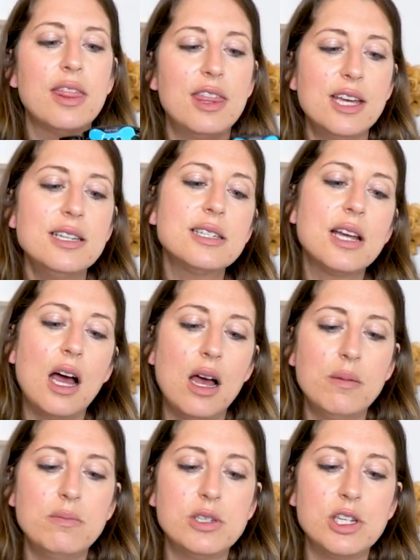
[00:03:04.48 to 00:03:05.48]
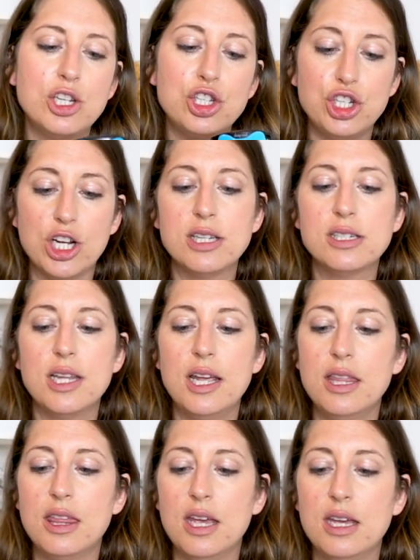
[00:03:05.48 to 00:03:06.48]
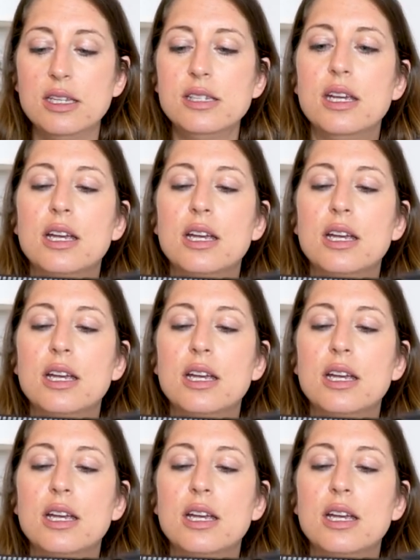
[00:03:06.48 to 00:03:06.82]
This comes just like this.